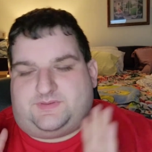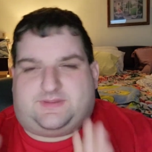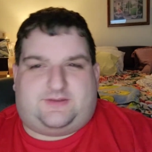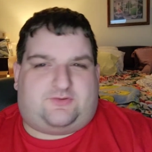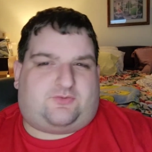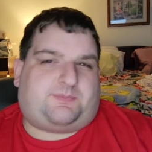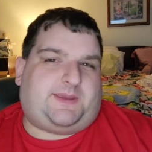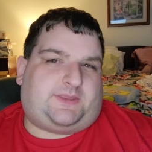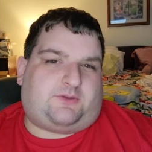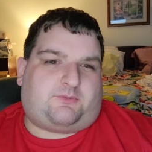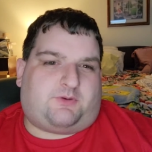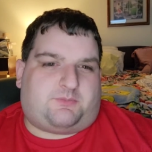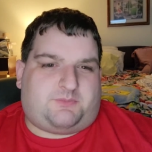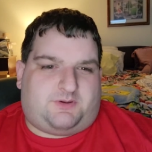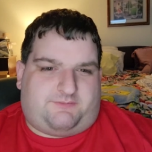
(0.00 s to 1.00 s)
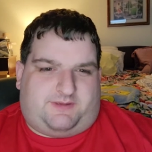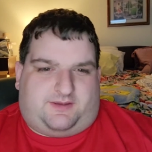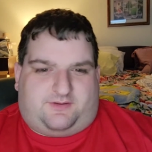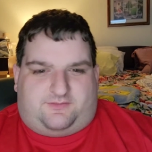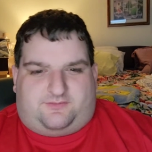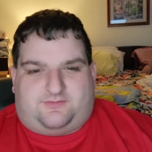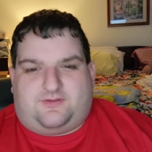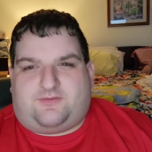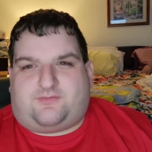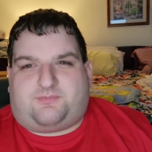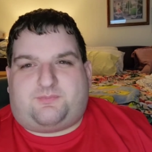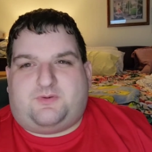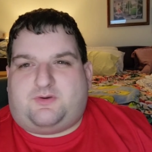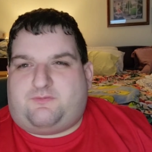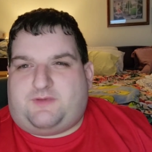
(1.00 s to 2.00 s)
they just made their own movie. Because this
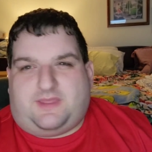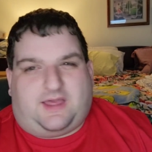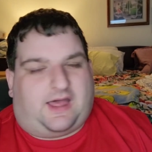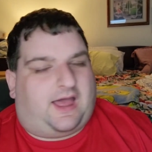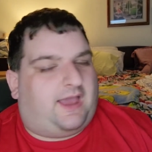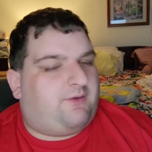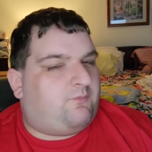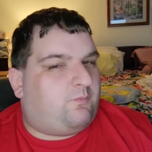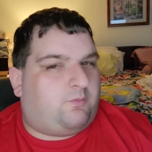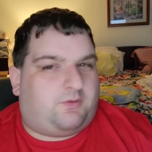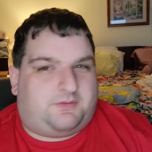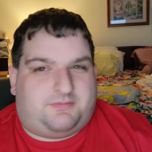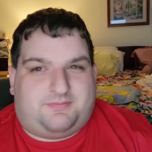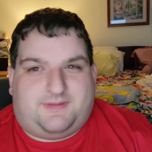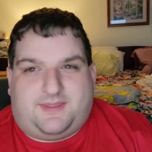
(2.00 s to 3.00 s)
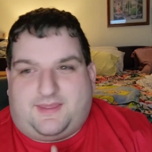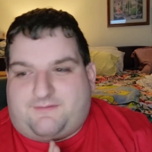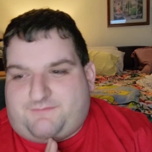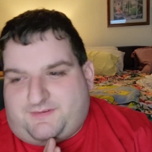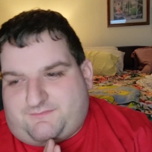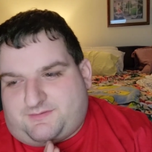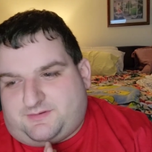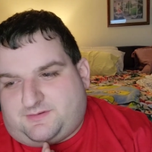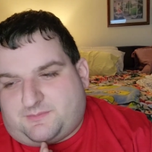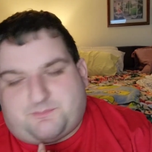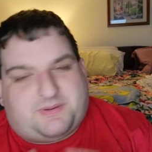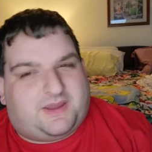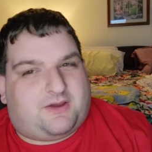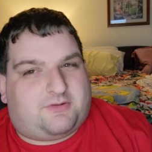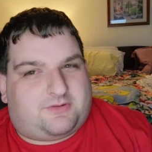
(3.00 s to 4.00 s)
movie, I wouldn't have even
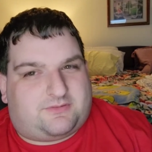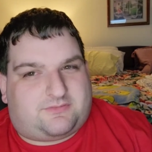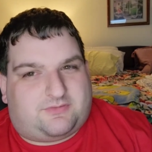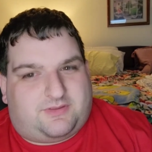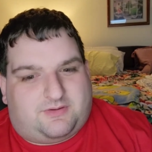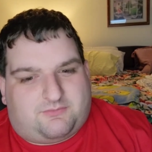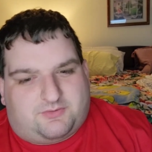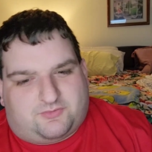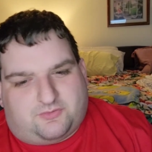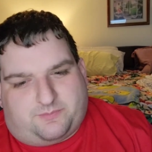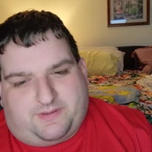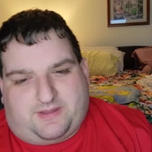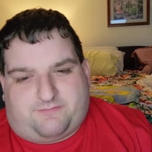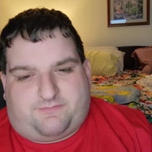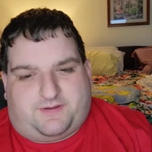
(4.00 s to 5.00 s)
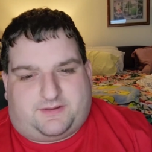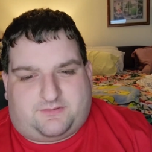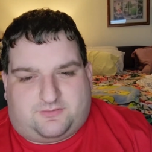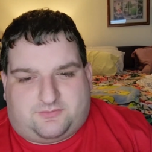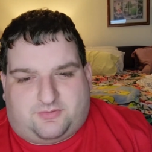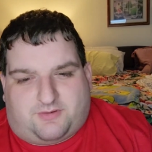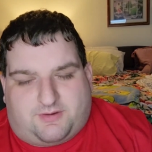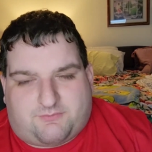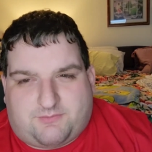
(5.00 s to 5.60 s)
compared it to the original Pathfinder until I